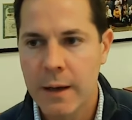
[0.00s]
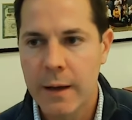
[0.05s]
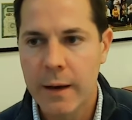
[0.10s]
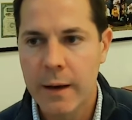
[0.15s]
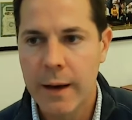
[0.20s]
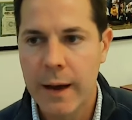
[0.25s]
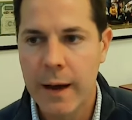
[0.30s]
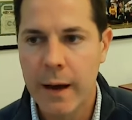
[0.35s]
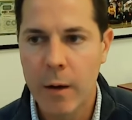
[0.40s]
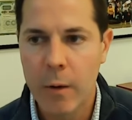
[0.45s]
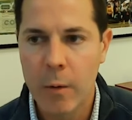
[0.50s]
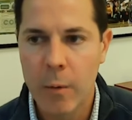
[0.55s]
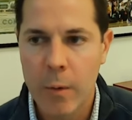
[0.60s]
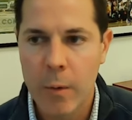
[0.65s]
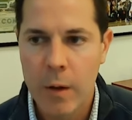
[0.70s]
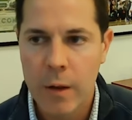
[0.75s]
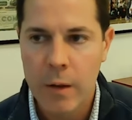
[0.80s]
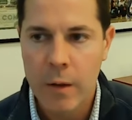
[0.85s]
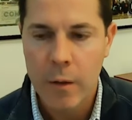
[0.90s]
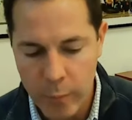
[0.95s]
Now,
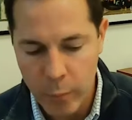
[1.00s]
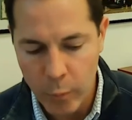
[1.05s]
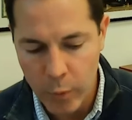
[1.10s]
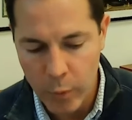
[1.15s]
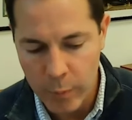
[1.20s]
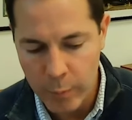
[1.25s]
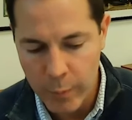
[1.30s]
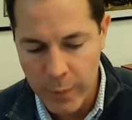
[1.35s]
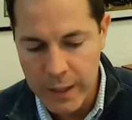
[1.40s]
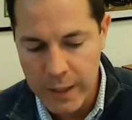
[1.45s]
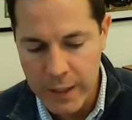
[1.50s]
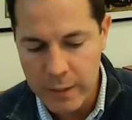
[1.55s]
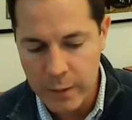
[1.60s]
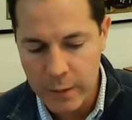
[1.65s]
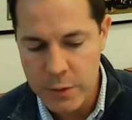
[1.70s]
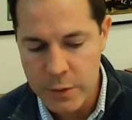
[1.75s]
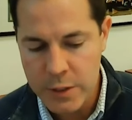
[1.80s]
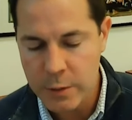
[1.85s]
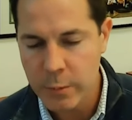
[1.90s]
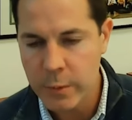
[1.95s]
what made
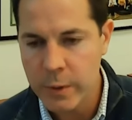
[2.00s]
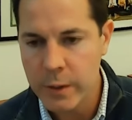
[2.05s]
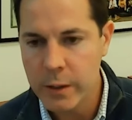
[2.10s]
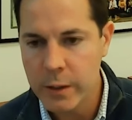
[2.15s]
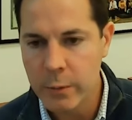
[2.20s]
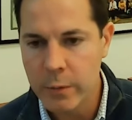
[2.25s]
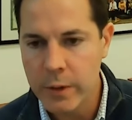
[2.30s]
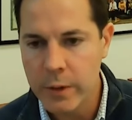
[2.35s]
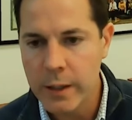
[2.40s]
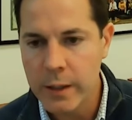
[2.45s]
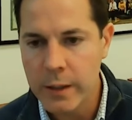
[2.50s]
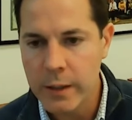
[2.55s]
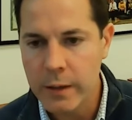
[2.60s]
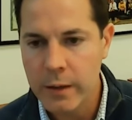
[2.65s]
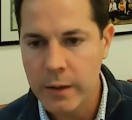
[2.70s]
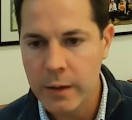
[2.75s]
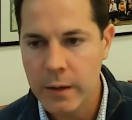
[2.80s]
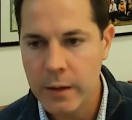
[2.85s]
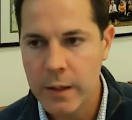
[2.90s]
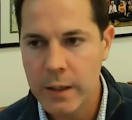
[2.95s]
those three unique